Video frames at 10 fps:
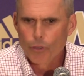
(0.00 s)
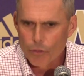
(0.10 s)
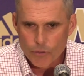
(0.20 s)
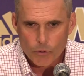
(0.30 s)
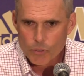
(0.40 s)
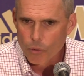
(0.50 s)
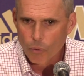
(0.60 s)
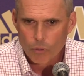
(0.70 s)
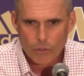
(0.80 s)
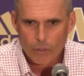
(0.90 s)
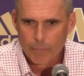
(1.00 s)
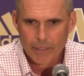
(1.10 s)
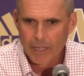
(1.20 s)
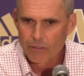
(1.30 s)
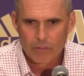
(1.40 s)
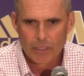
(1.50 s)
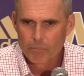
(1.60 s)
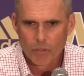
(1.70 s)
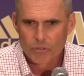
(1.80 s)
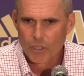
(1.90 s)
in the third quarter, I mean, I don't think
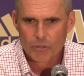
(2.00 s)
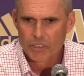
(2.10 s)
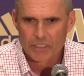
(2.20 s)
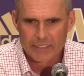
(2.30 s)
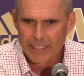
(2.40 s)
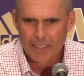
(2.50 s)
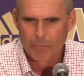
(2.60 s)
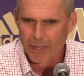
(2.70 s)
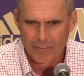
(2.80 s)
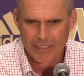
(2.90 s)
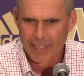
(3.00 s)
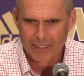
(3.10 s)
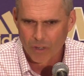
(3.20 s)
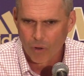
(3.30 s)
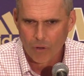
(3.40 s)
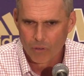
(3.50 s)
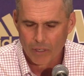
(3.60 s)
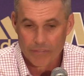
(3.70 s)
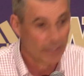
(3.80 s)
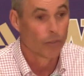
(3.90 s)
most coaches think about that at all.
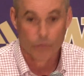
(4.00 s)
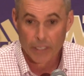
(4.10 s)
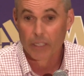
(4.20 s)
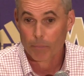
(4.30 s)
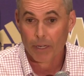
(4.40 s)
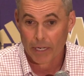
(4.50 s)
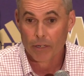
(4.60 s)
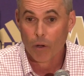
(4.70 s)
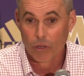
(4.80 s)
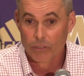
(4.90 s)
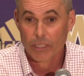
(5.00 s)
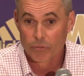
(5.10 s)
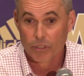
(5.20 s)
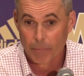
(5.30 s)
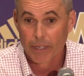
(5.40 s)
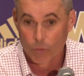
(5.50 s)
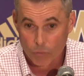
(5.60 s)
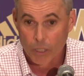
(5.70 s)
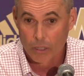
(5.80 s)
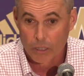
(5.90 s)
I think they're thinking about, I know how teams can make a
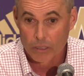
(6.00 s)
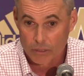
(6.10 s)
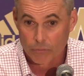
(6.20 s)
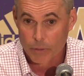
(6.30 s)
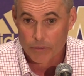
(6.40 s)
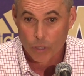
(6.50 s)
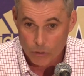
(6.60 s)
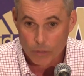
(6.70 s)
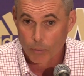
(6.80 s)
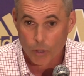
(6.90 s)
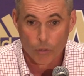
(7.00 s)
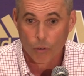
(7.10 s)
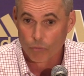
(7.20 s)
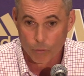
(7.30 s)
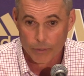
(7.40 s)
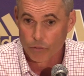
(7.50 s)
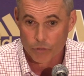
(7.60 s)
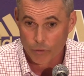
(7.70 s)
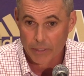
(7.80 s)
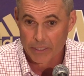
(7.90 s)
run on us if we turn the ball over, we
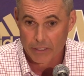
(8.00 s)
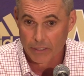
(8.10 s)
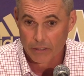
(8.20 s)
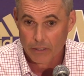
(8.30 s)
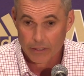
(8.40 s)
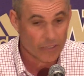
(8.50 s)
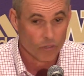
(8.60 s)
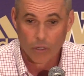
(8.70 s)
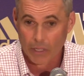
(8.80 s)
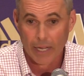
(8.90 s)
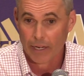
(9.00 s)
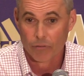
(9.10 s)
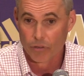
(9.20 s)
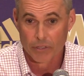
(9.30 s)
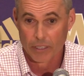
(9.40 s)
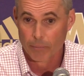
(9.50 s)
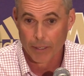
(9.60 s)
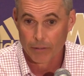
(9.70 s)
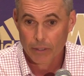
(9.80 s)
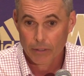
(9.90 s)
don't do anything. That's all I ever think
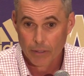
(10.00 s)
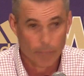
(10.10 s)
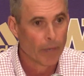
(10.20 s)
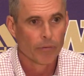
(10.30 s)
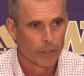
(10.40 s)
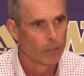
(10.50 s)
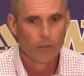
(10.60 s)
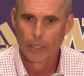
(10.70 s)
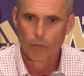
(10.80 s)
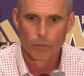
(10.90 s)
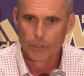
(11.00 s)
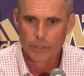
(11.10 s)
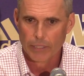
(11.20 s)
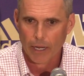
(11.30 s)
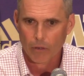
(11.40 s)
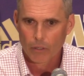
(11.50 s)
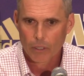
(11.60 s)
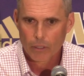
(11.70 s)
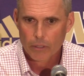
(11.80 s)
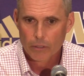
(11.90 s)
about. I'm never thinking, okay, we're good now,
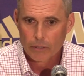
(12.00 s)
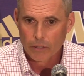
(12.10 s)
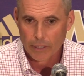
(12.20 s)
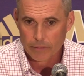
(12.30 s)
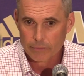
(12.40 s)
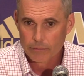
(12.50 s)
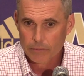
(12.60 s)
till that